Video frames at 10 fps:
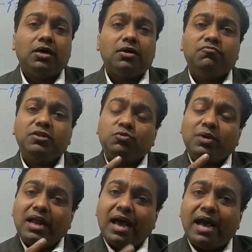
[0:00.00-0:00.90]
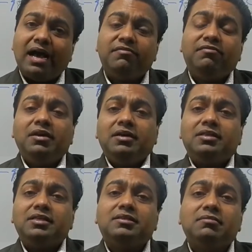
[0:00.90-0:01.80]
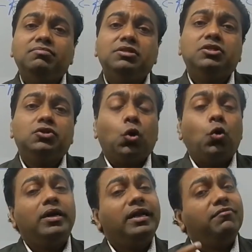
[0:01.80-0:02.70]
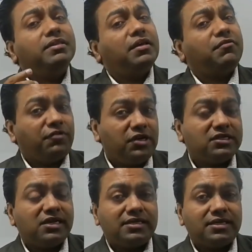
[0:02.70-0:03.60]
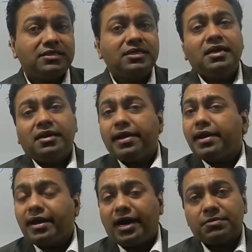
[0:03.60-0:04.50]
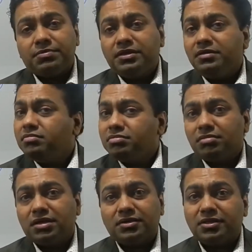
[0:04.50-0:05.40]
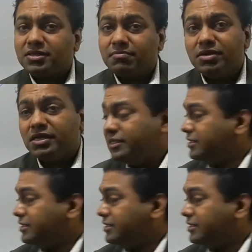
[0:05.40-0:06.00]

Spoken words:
which will have the symbols only with their first letters, like carbon, the symbol is